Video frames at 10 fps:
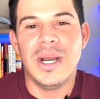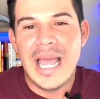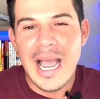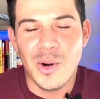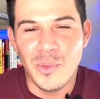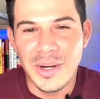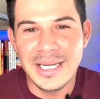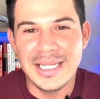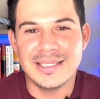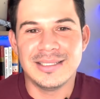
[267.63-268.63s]
hour
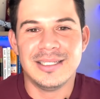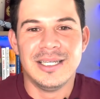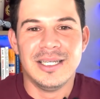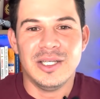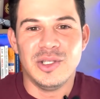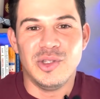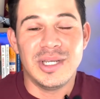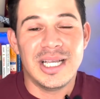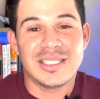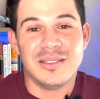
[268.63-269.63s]
radius, you
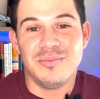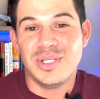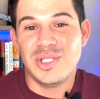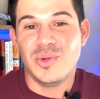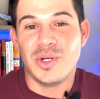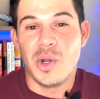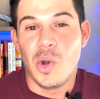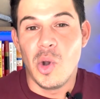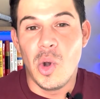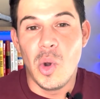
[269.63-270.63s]
guys can be doing a
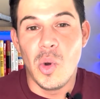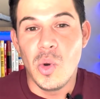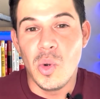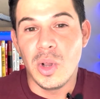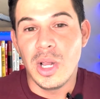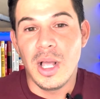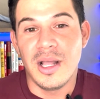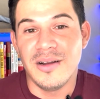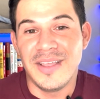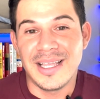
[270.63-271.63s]
whole
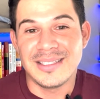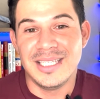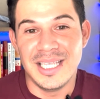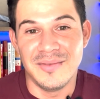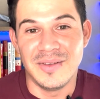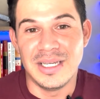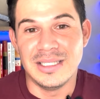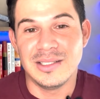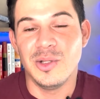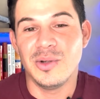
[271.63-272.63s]
lot of
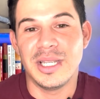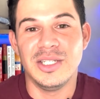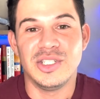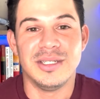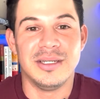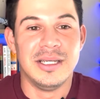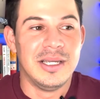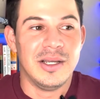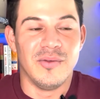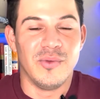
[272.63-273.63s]
activities. The location
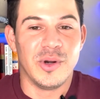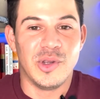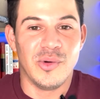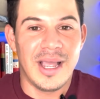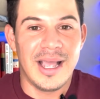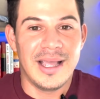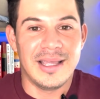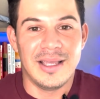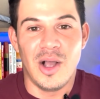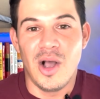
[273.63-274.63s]
of where you're
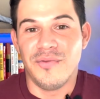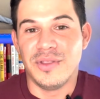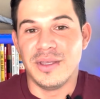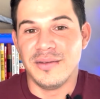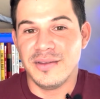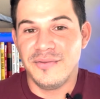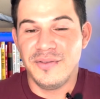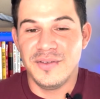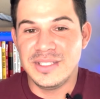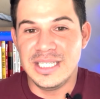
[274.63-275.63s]
at off the
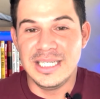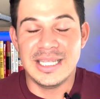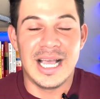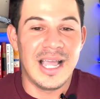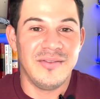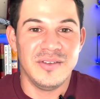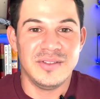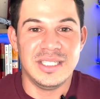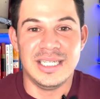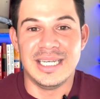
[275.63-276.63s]

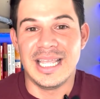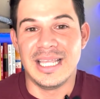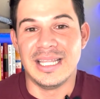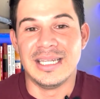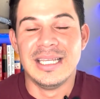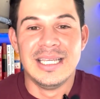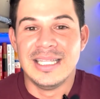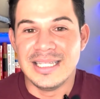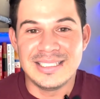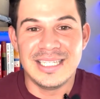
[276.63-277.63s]
I-15 and
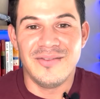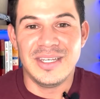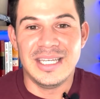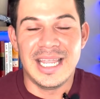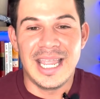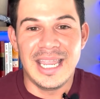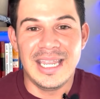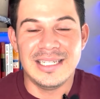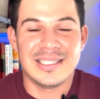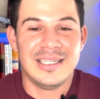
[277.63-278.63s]
the
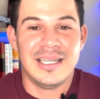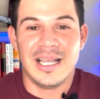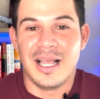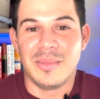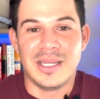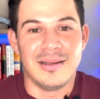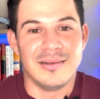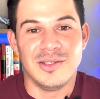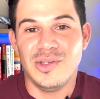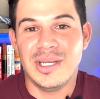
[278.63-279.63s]
78. I
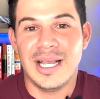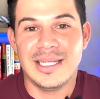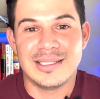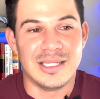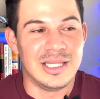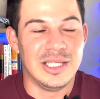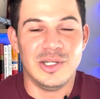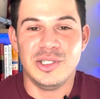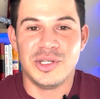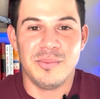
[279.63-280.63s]
mean, you guys can
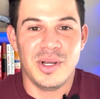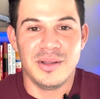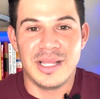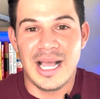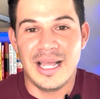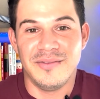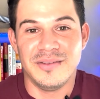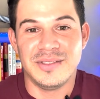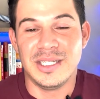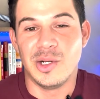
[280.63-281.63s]
literally jump on the
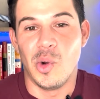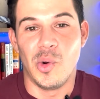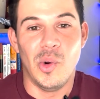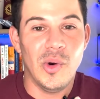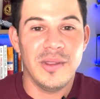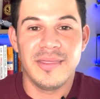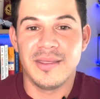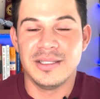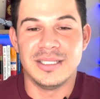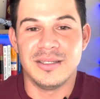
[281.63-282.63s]
I-15, go north
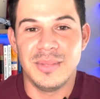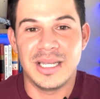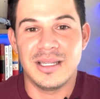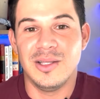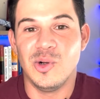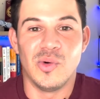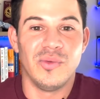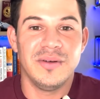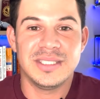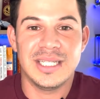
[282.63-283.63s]
to Temecula or
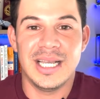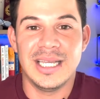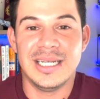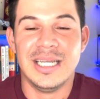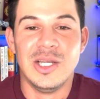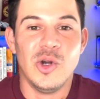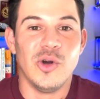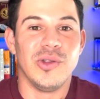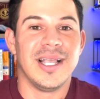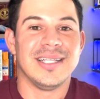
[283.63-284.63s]
Riverside,
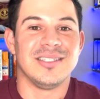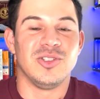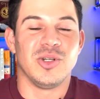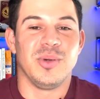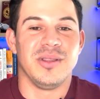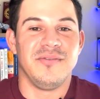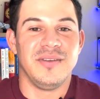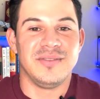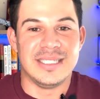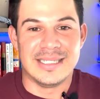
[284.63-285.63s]
or you guys can jump on the
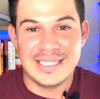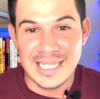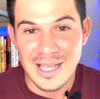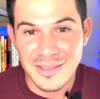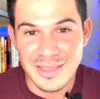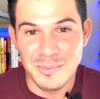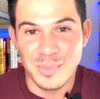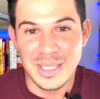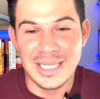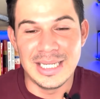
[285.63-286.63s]
15 south and
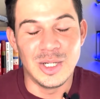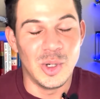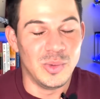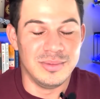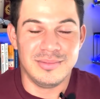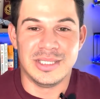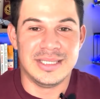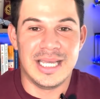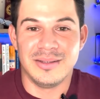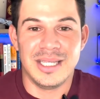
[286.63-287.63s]
go to
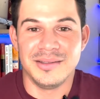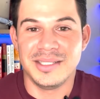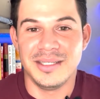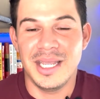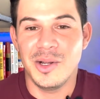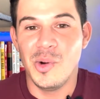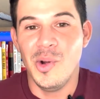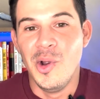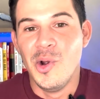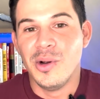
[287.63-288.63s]
downtown San Diego,
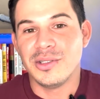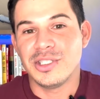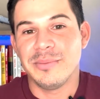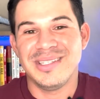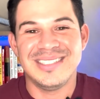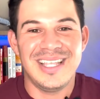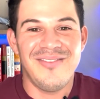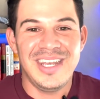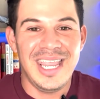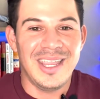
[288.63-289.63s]
or jump on the
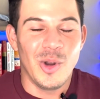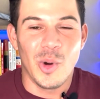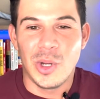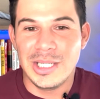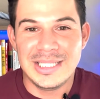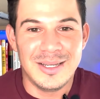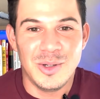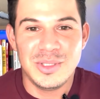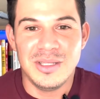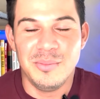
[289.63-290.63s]
78 and
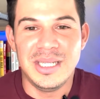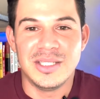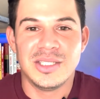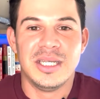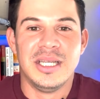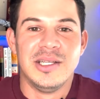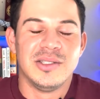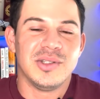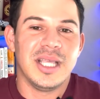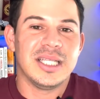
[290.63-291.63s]
go to the beach.
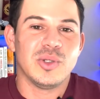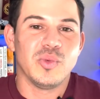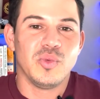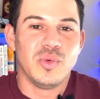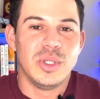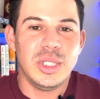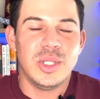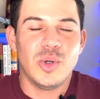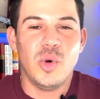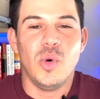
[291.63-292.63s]
So that's a
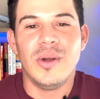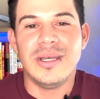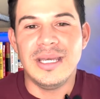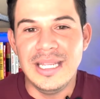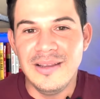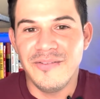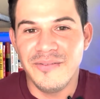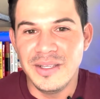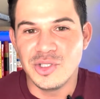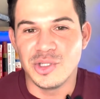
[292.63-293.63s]
really cool, neat
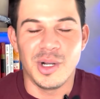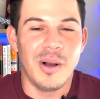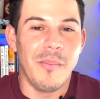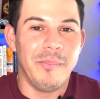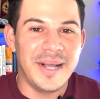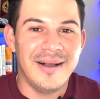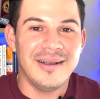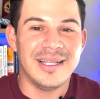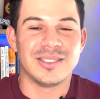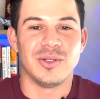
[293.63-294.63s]
feature
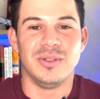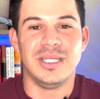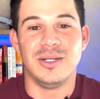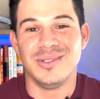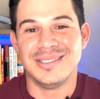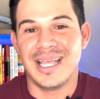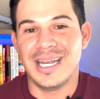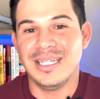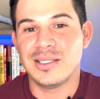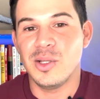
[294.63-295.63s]
about Escondido, is that
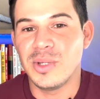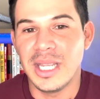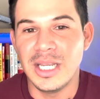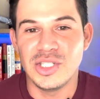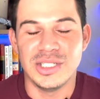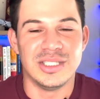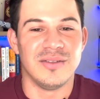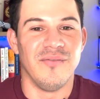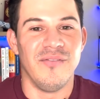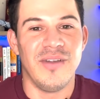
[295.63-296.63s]
its location is
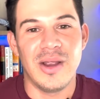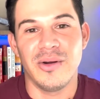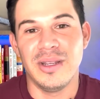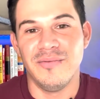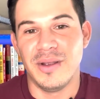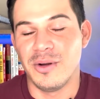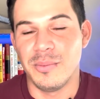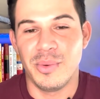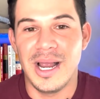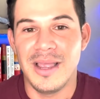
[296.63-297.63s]
very, very
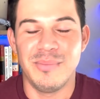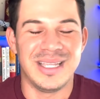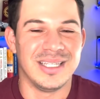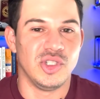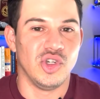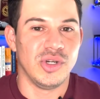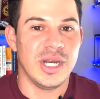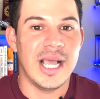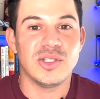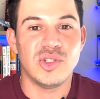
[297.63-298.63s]
prime because you're
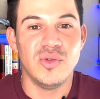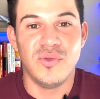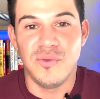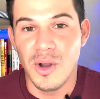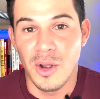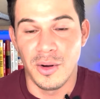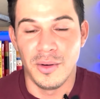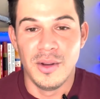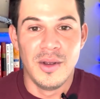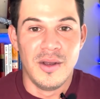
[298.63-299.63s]
not too far
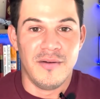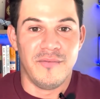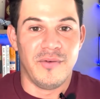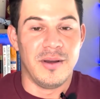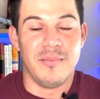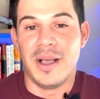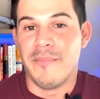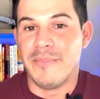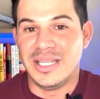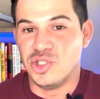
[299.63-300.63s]
from a
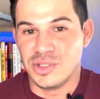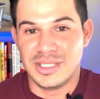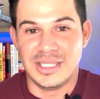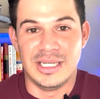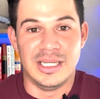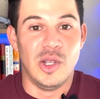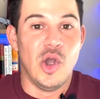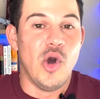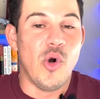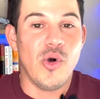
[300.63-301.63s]
major city
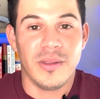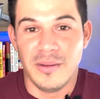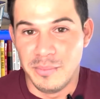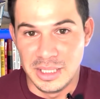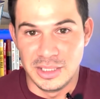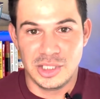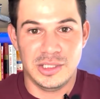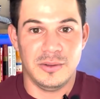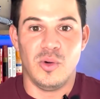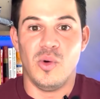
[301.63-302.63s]
or the
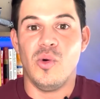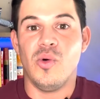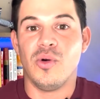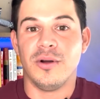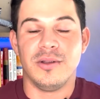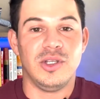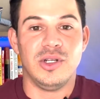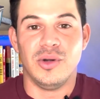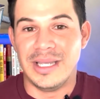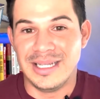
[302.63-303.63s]
beach or, you
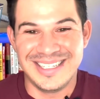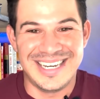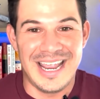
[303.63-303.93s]
know, Inland